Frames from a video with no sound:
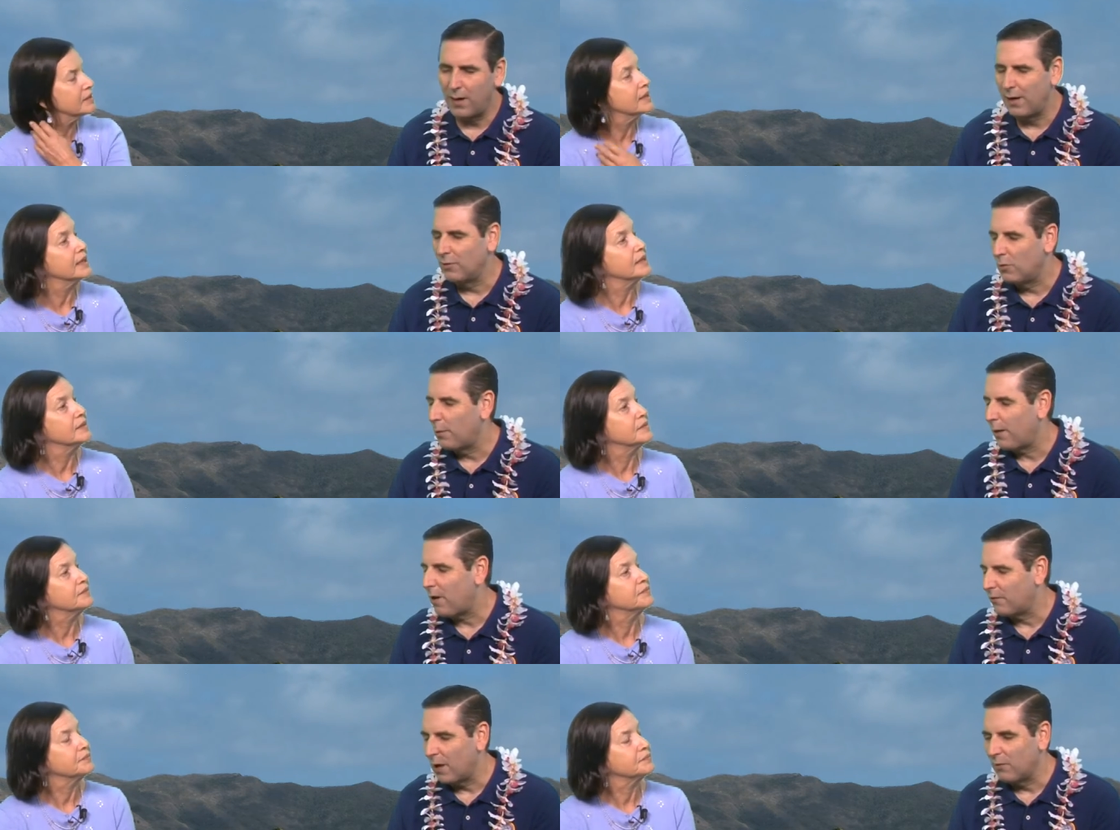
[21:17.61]
Speaker 1: that, in
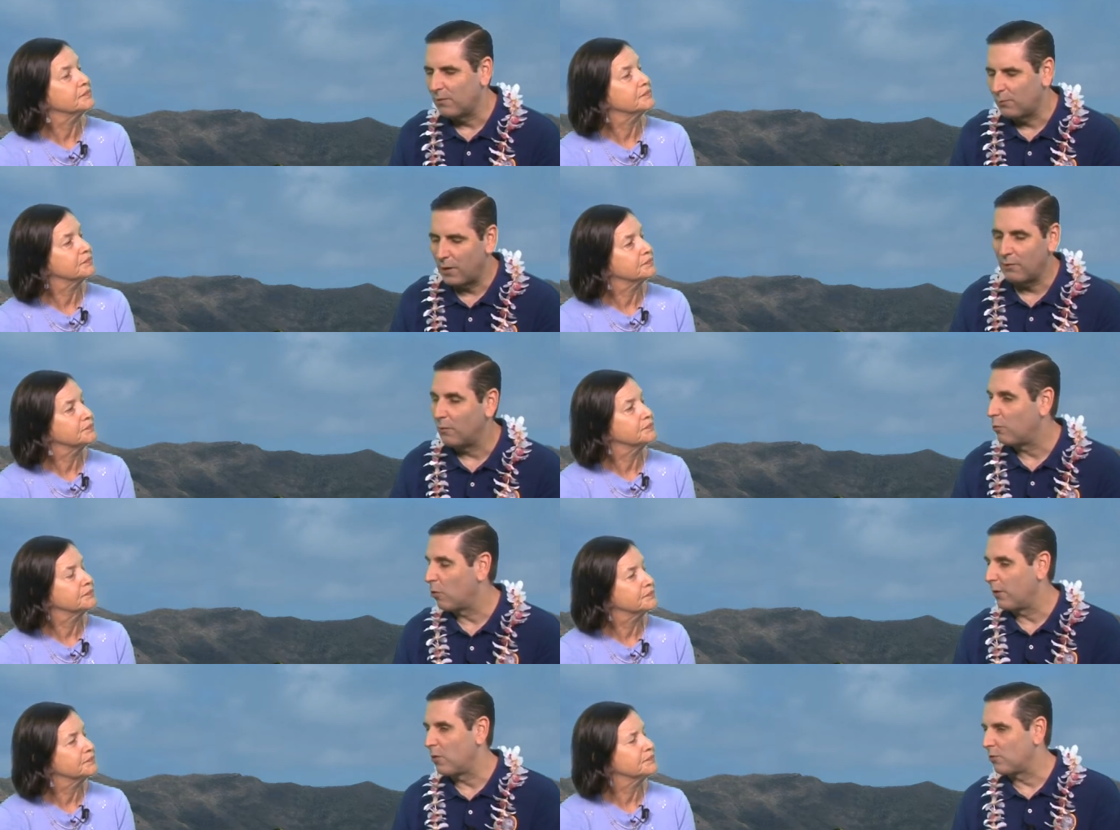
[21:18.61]
2000, I was president of the
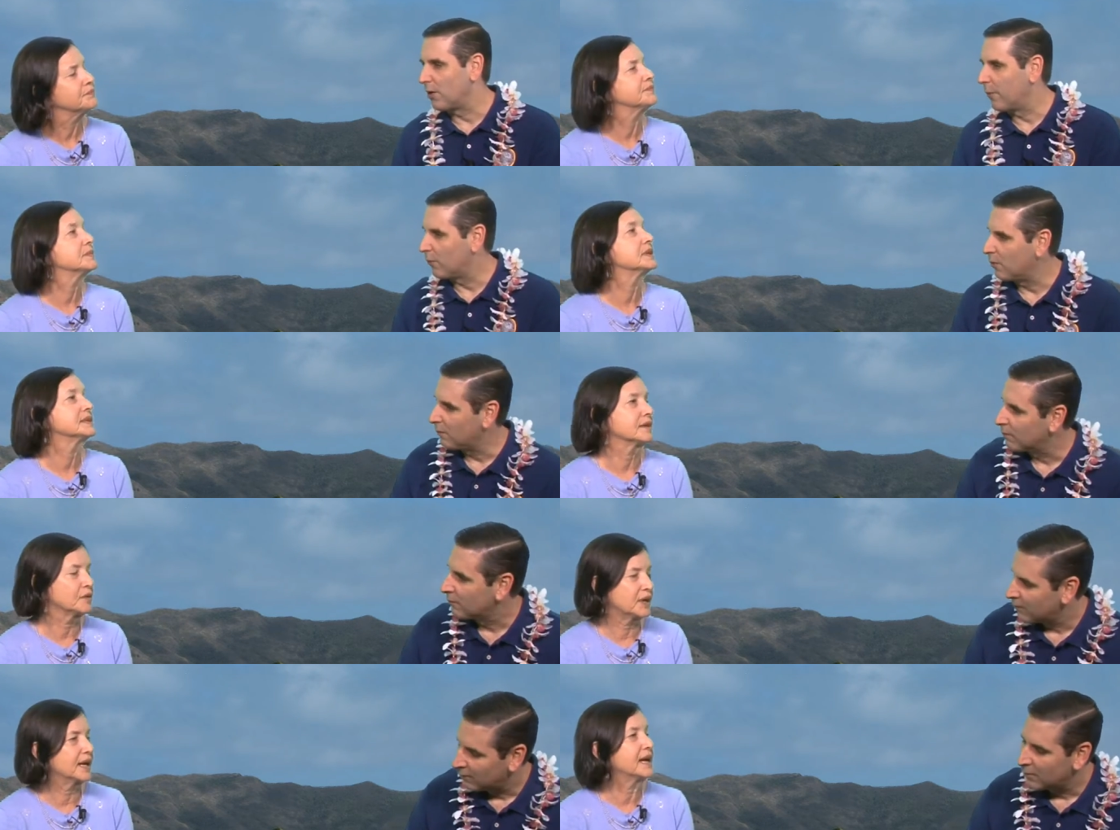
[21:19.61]
Puerto Rico chapter.
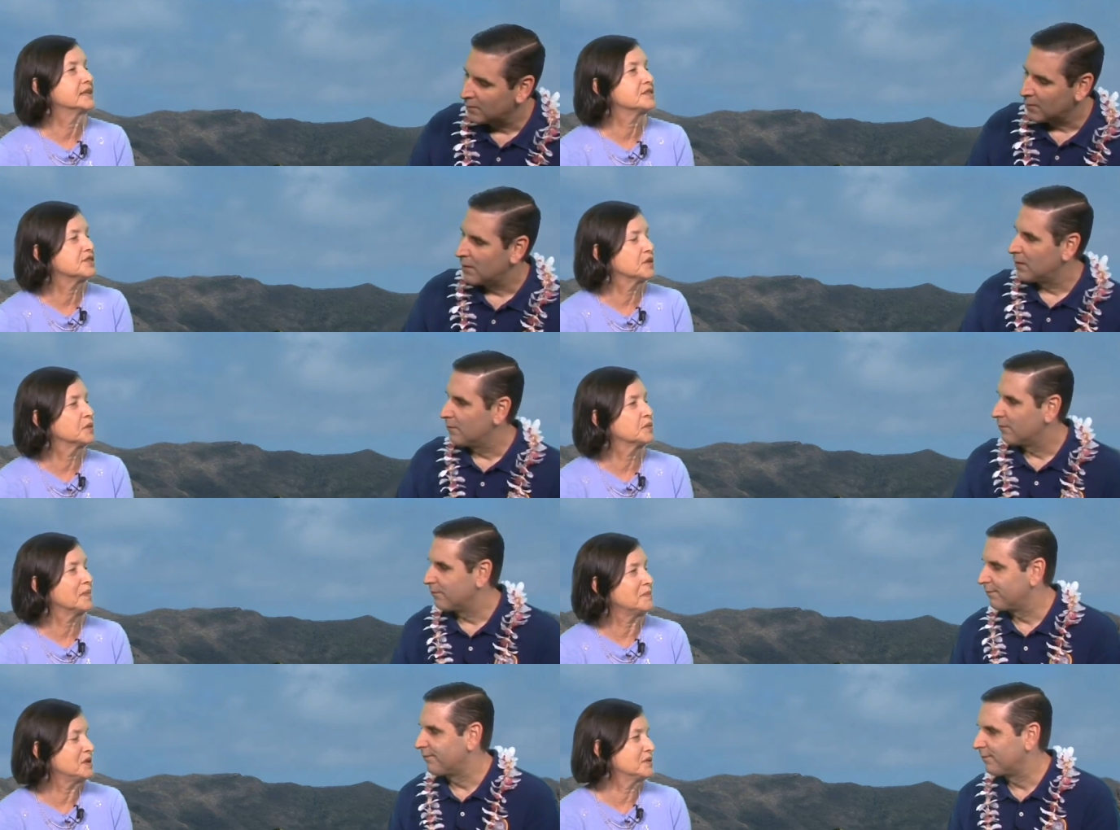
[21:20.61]
Speaker 2: Okay, so
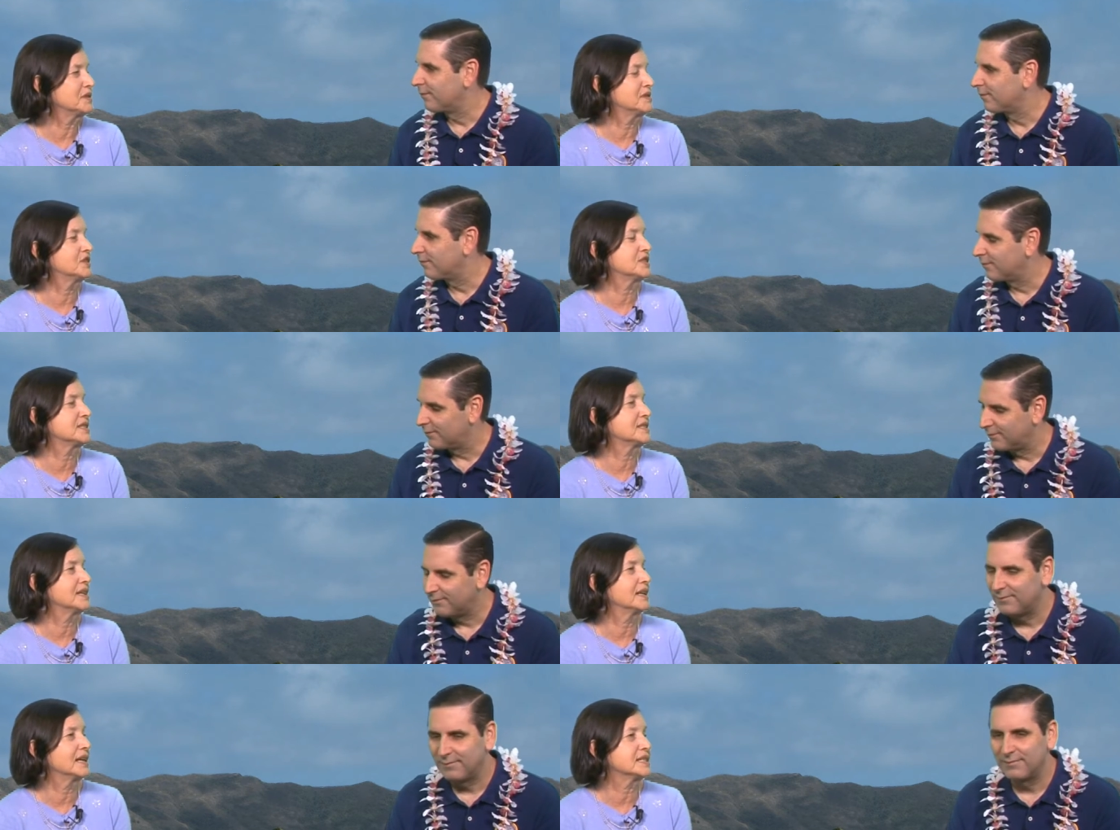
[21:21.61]
maybe you could just
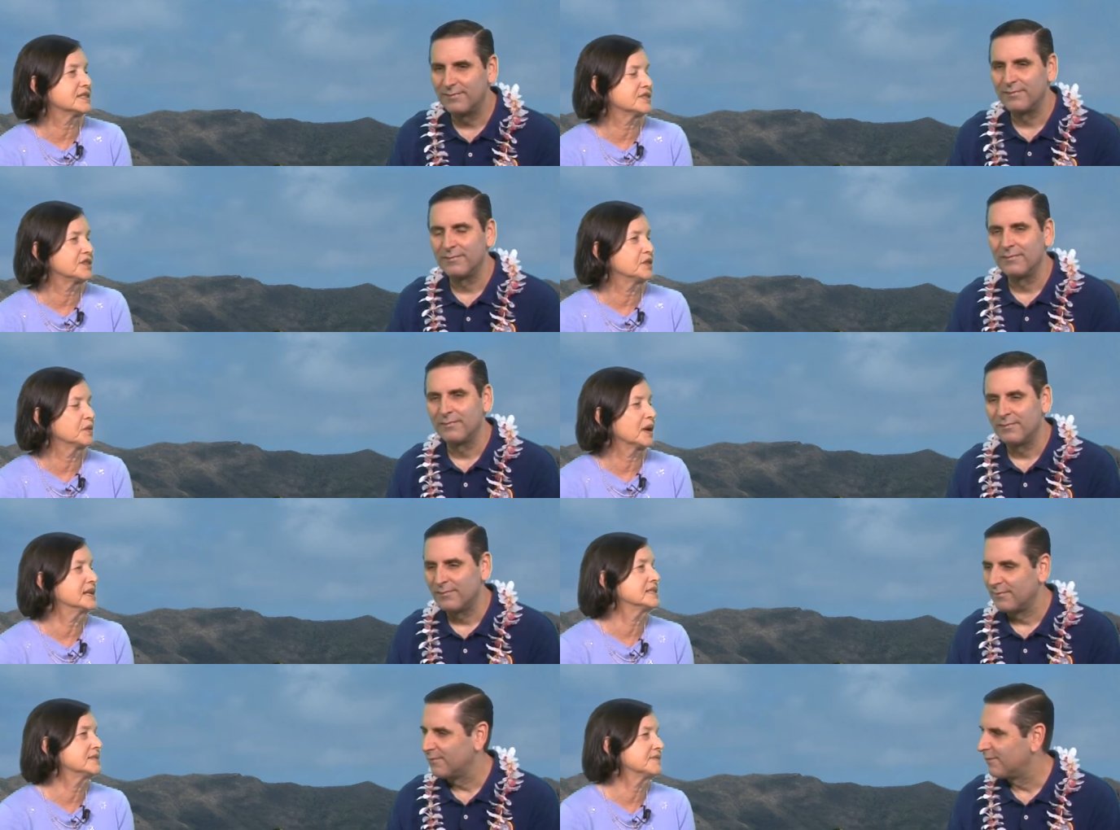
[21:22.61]
tell us, you know,
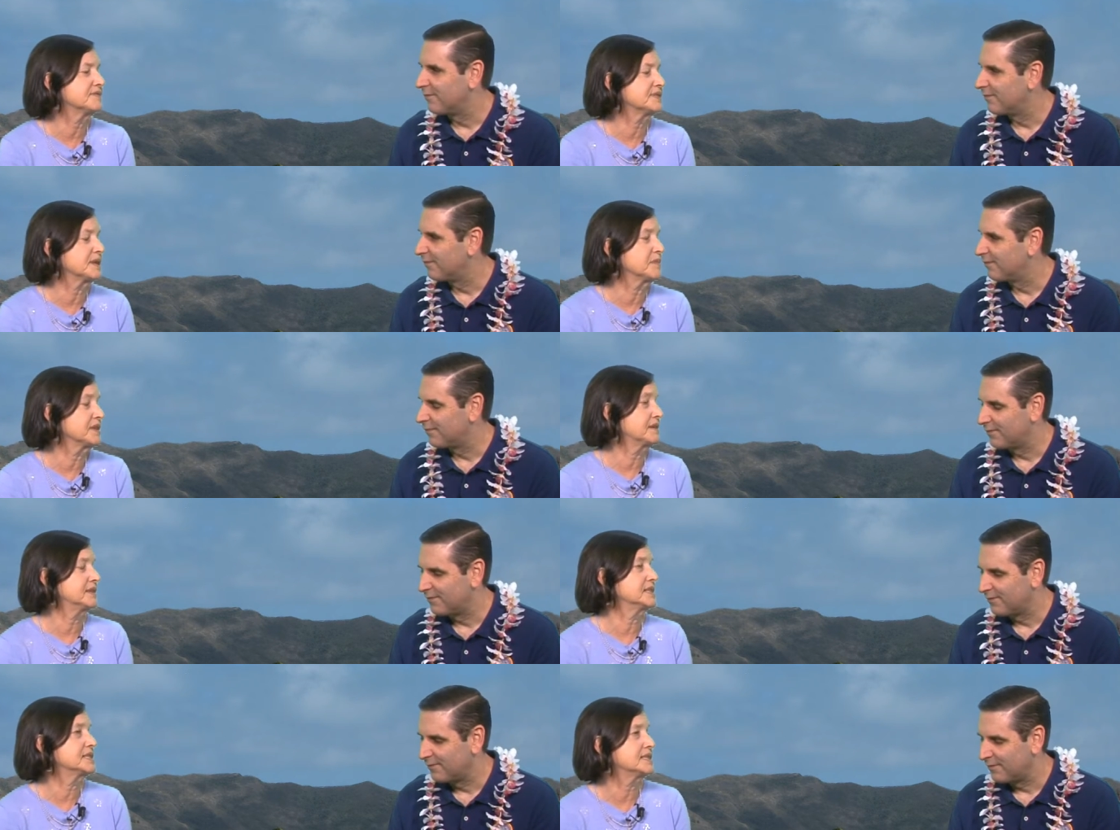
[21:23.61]
kinds of some of the
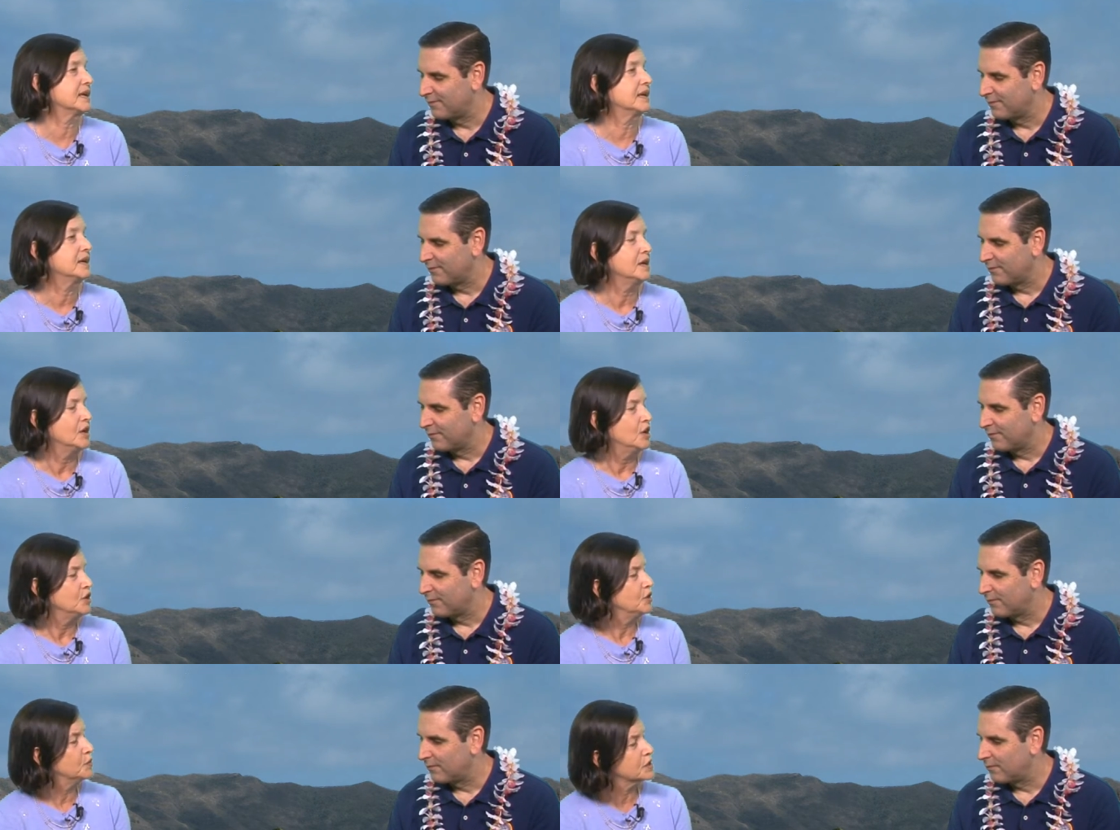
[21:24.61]
things that
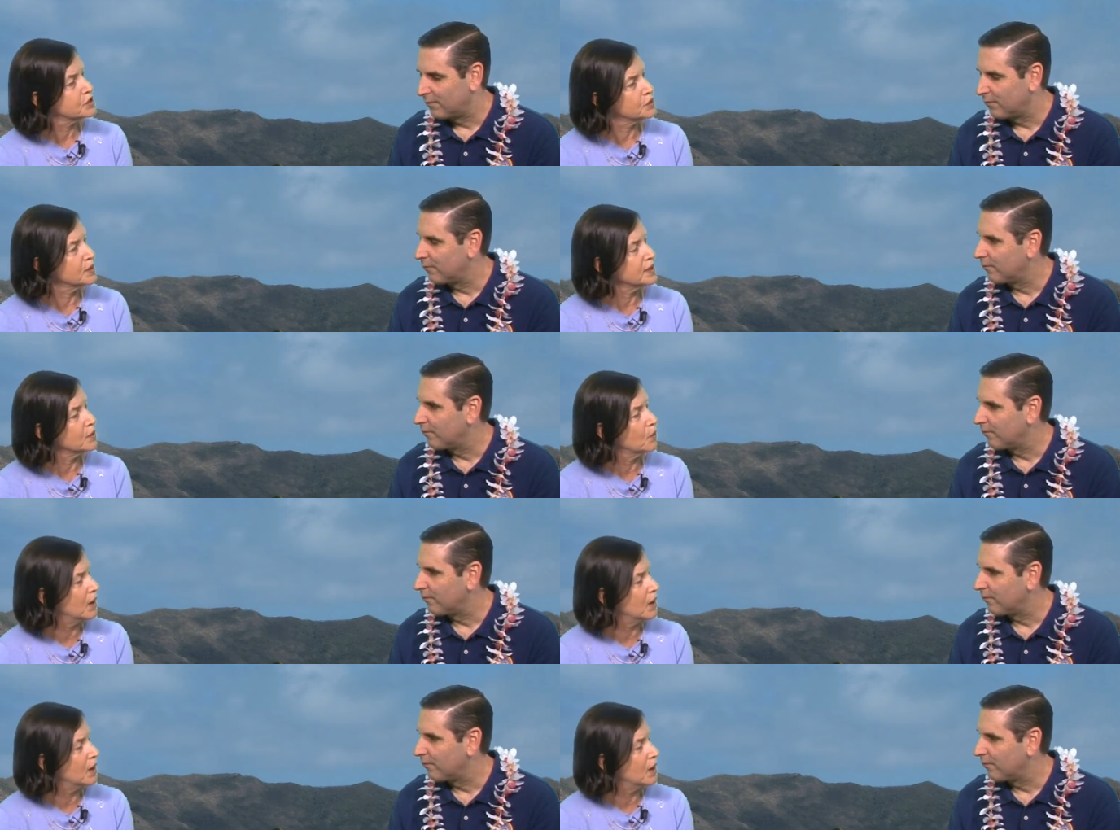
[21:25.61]
you were doing